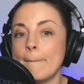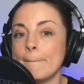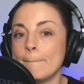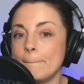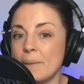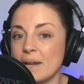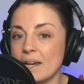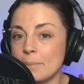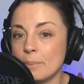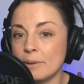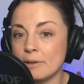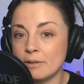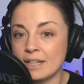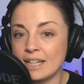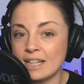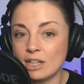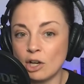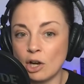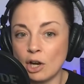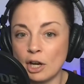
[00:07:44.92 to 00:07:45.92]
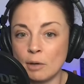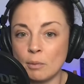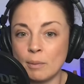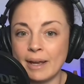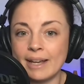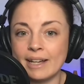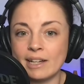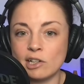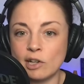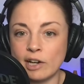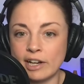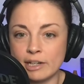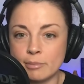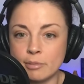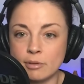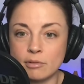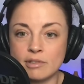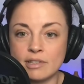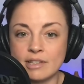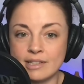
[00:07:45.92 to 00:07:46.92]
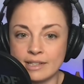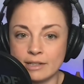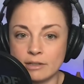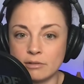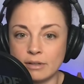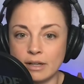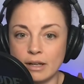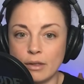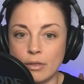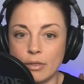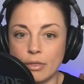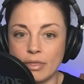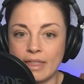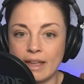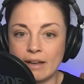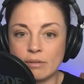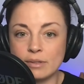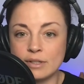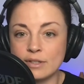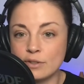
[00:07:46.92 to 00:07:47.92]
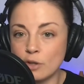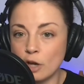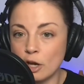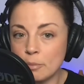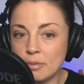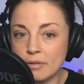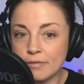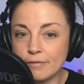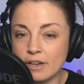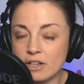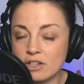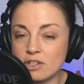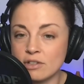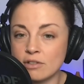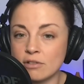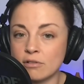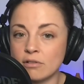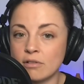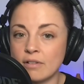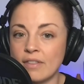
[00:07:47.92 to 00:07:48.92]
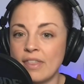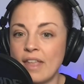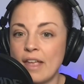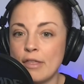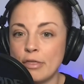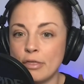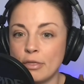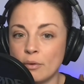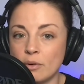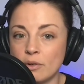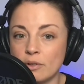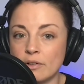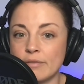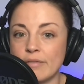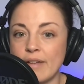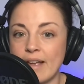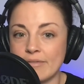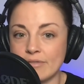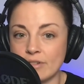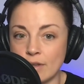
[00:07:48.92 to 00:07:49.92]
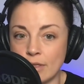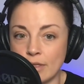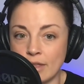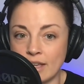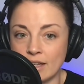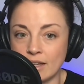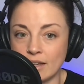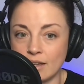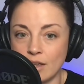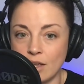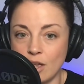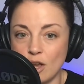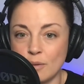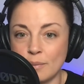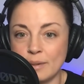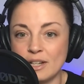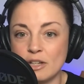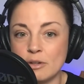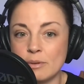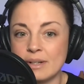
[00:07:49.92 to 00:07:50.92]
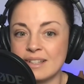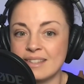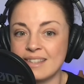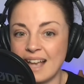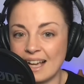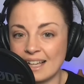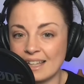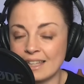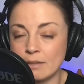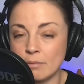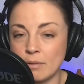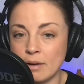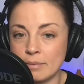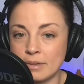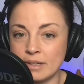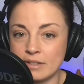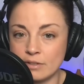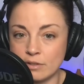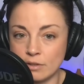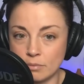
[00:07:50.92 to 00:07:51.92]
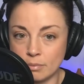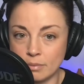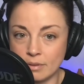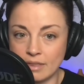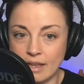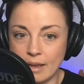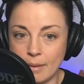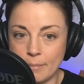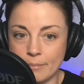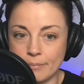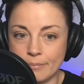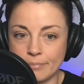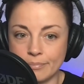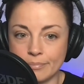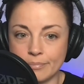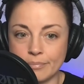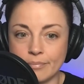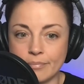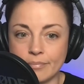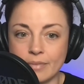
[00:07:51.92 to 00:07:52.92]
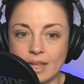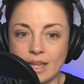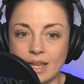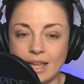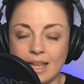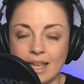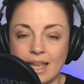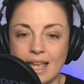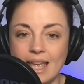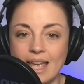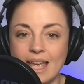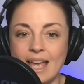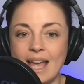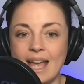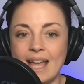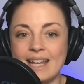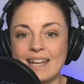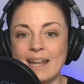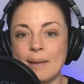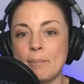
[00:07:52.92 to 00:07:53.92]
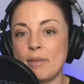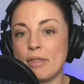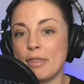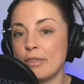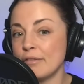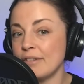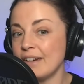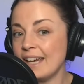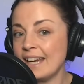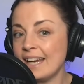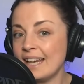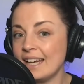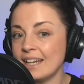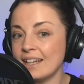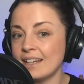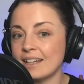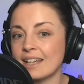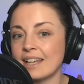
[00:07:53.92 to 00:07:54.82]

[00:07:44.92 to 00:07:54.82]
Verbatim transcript: Big Building Co were incredible to deal with. They were so professional and they thought of everything. We knew exactly where we stood with them. And number three,